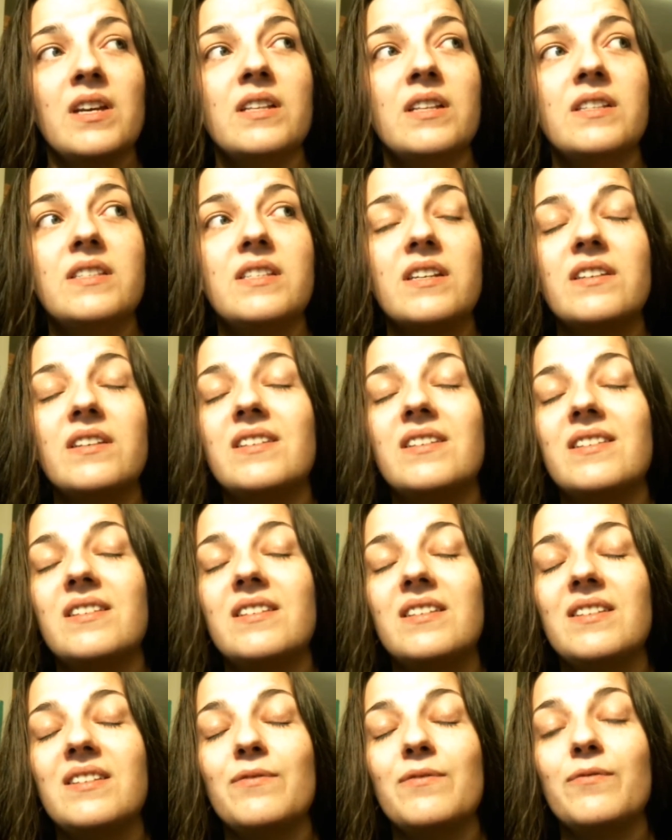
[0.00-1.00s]

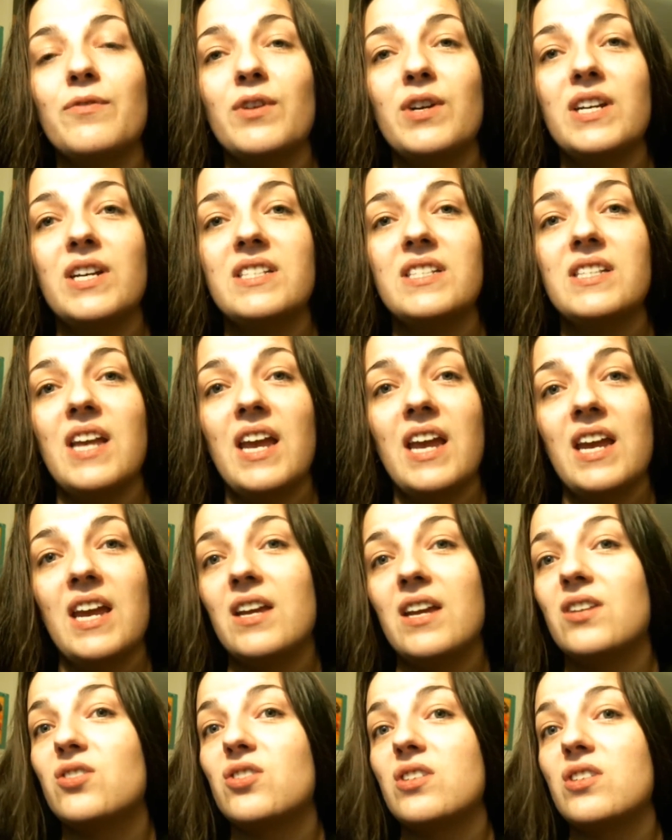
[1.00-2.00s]
Dylan, for his
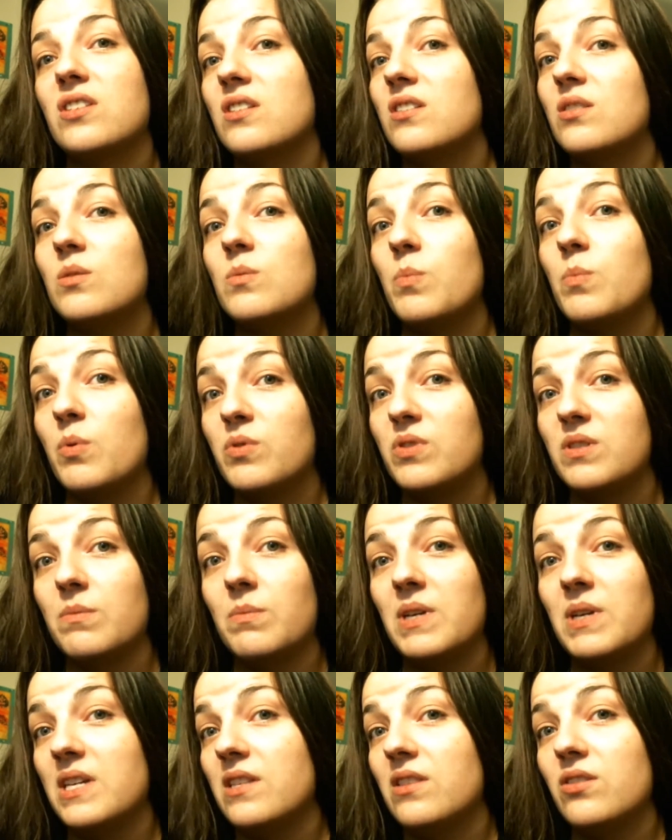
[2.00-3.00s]
age, isn't supposed to
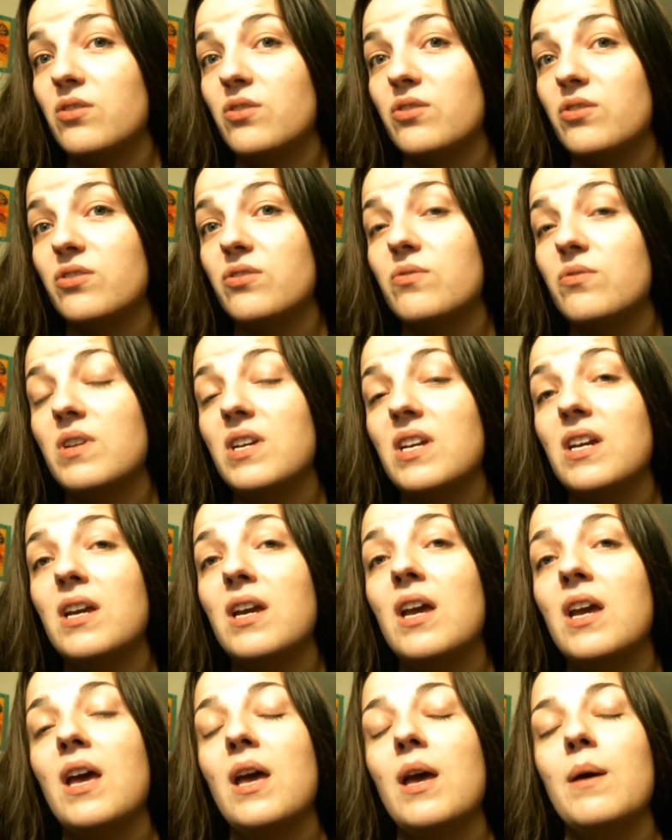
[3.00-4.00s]
be in the nursery,
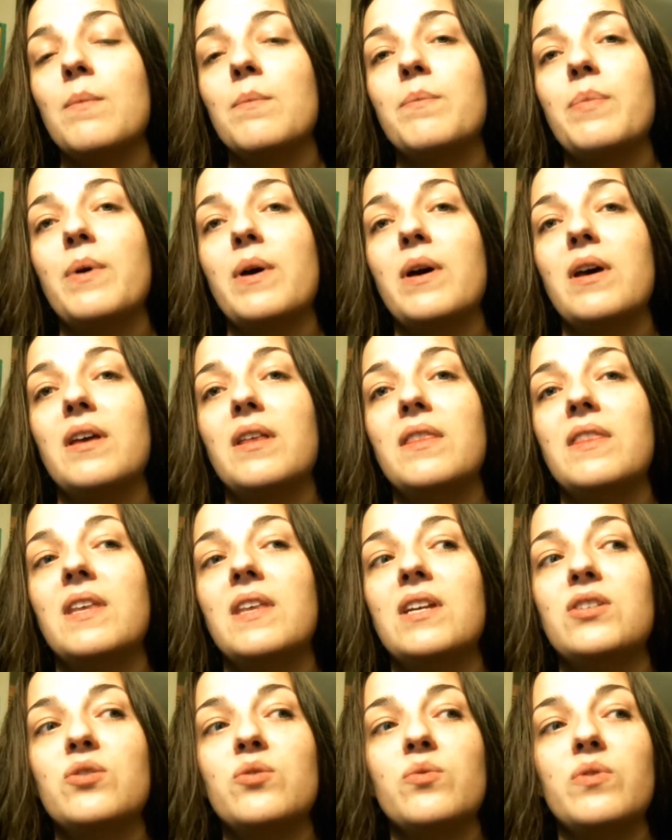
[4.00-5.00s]
but
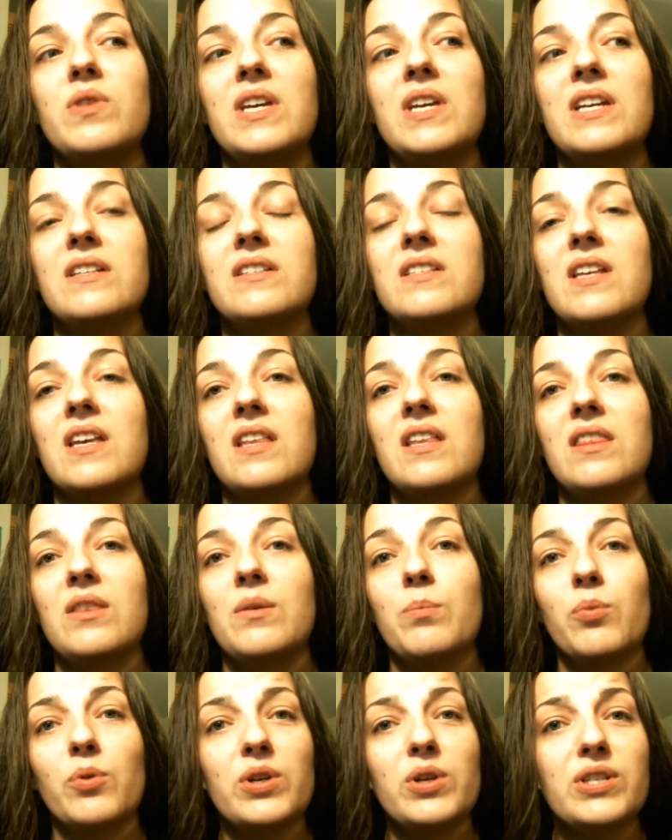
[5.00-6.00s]
they do things in the
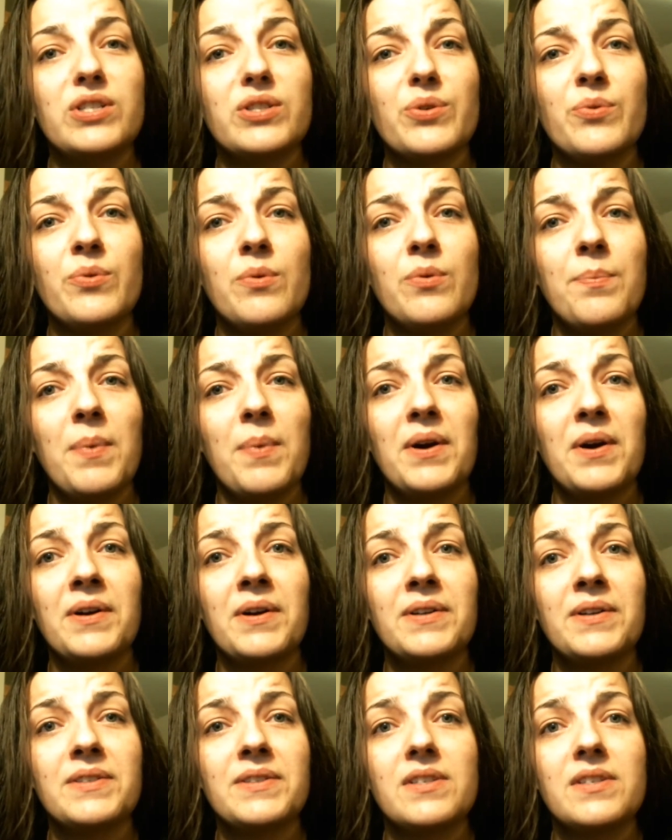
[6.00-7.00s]
preschool
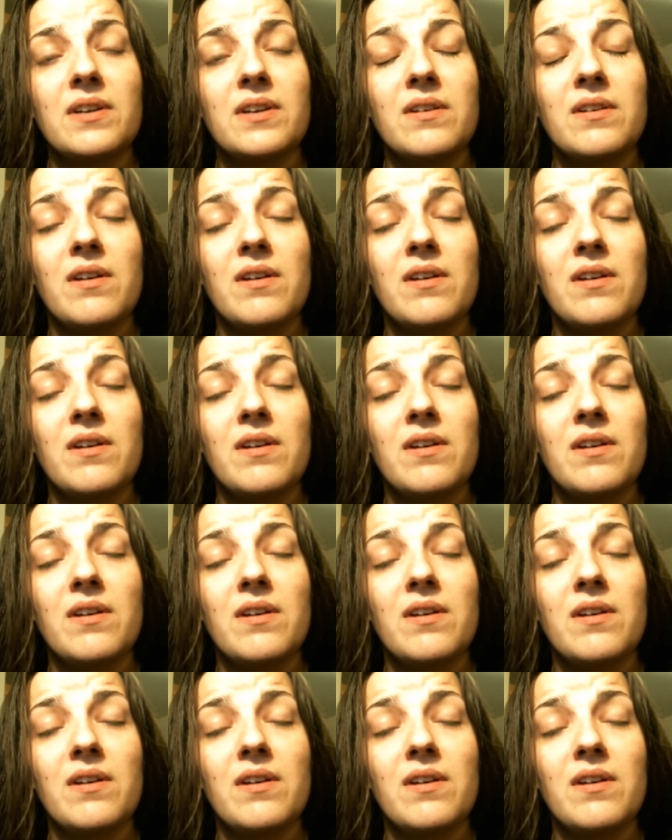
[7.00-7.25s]
part